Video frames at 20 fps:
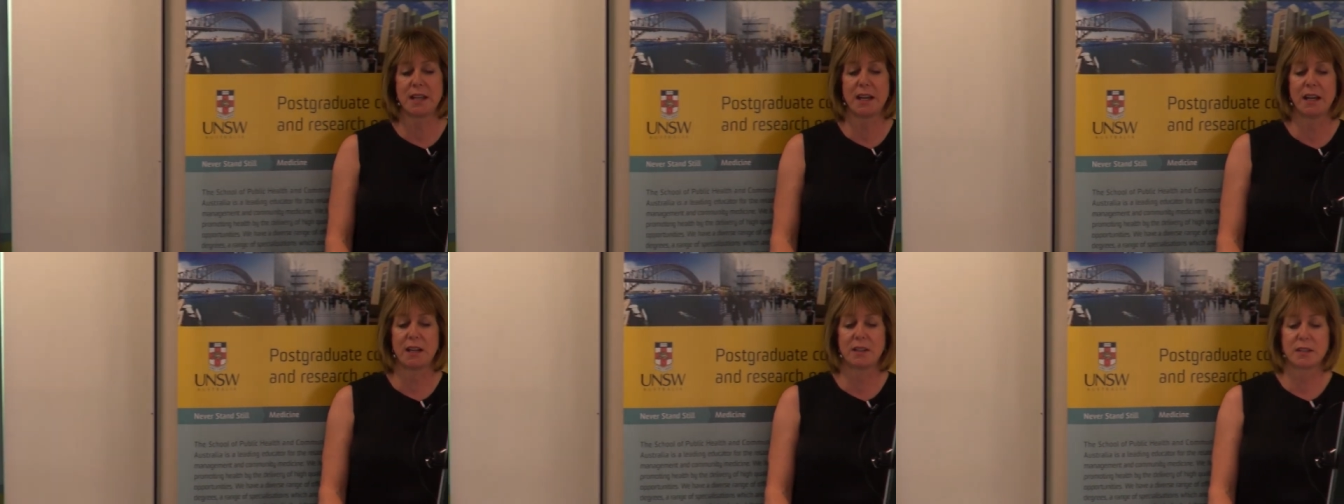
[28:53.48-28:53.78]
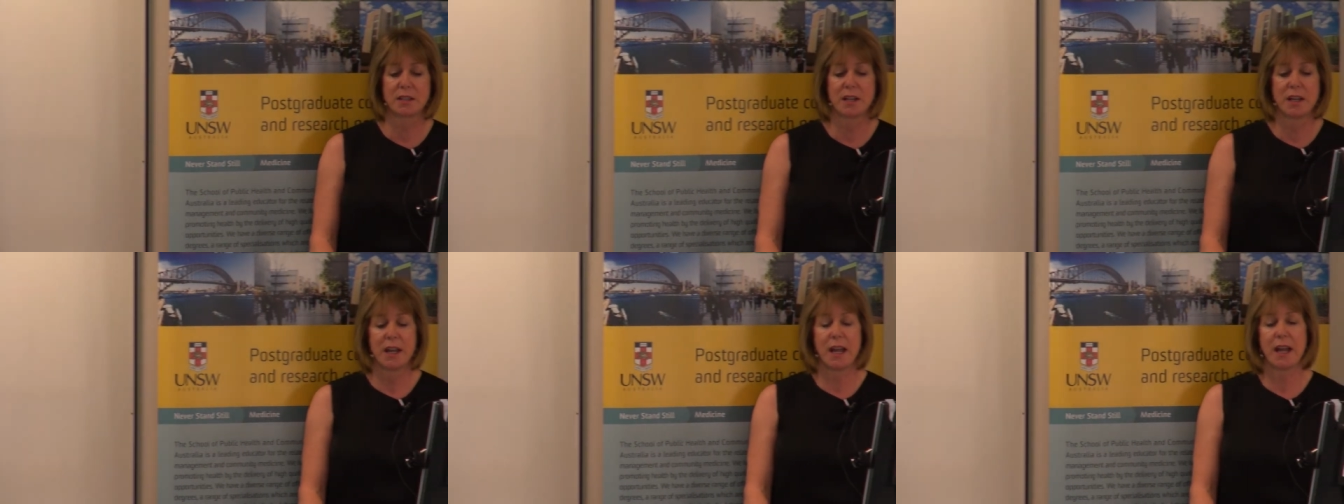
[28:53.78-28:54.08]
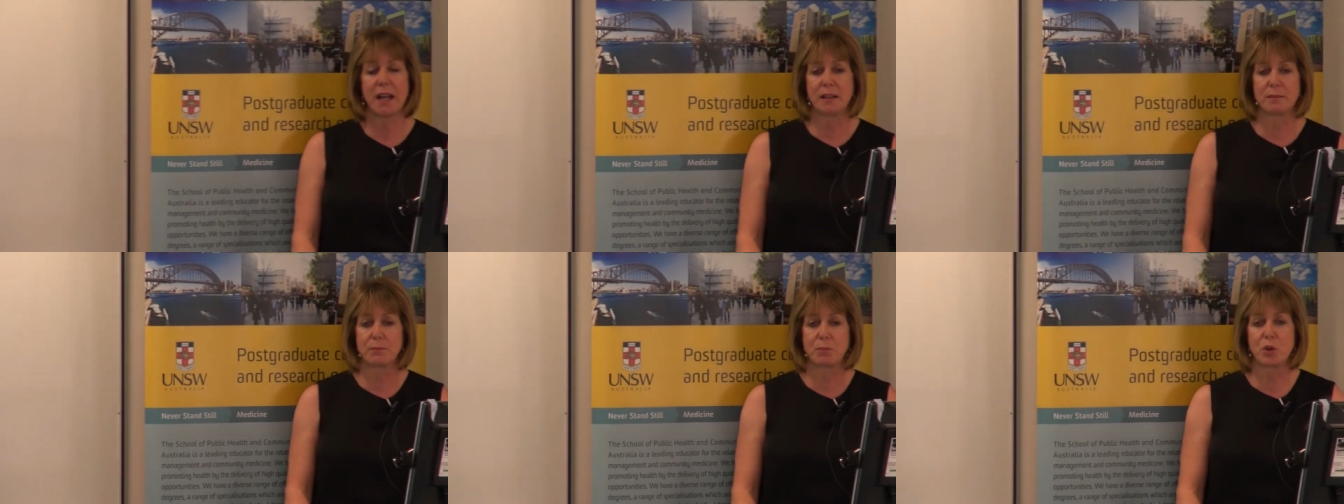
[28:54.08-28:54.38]
out
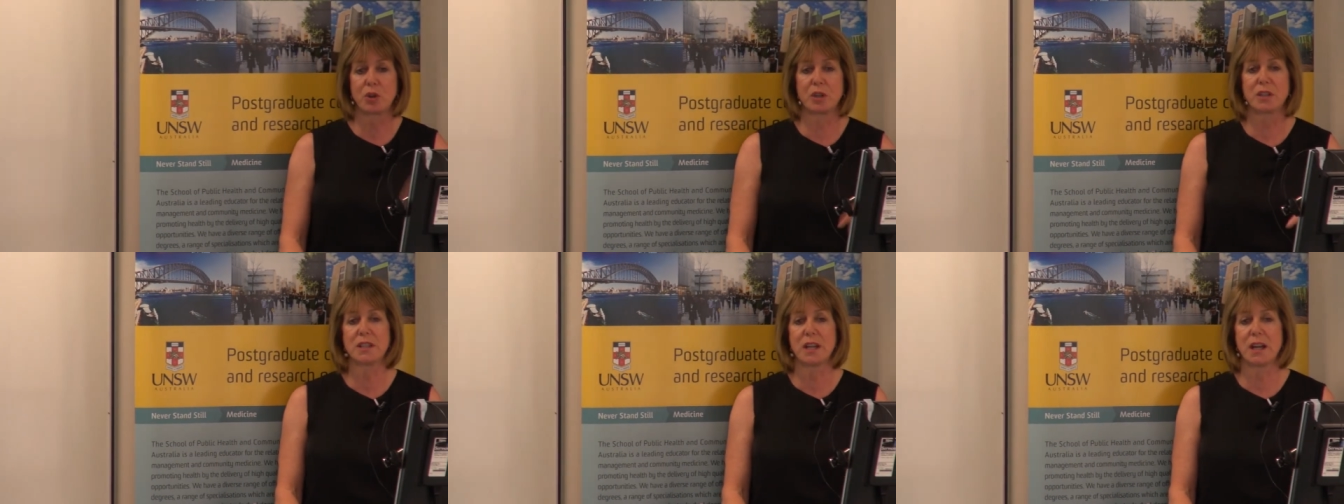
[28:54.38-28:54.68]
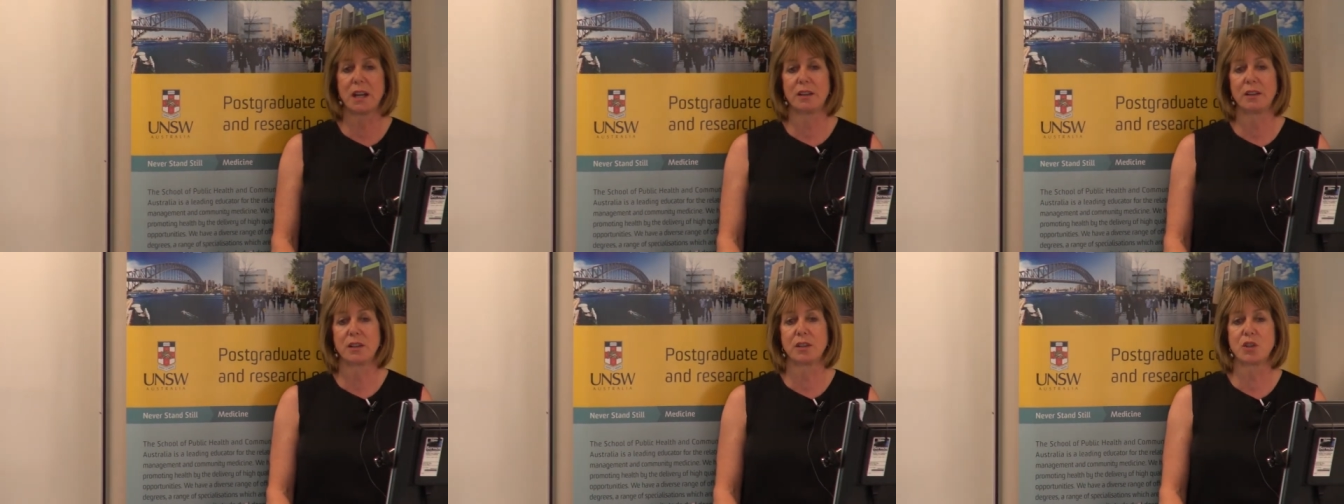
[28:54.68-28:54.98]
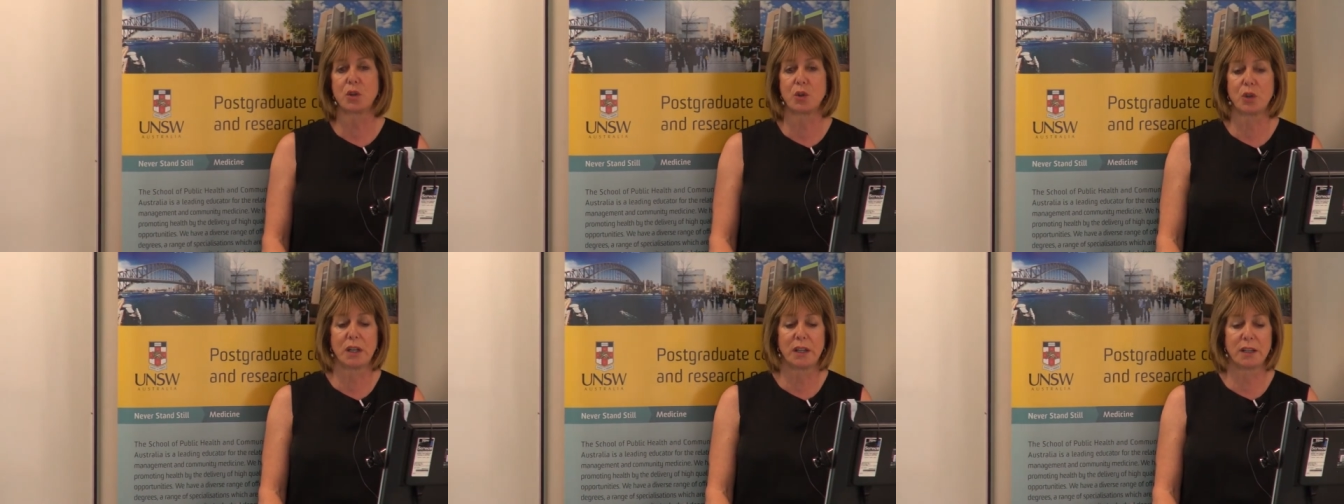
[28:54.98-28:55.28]
and yeah. put it down the
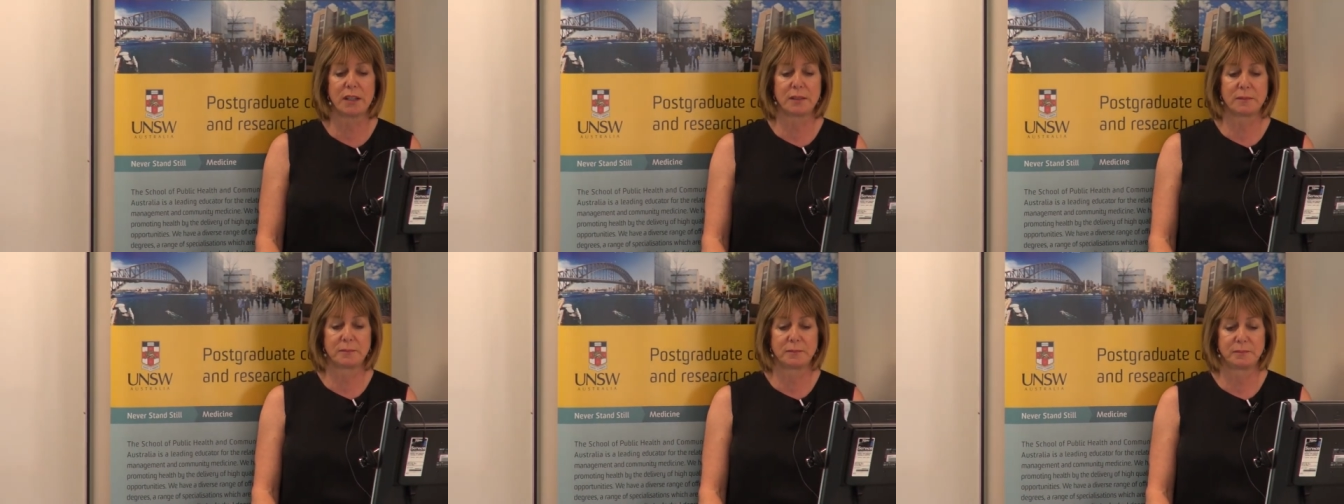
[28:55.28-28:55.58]
toilet.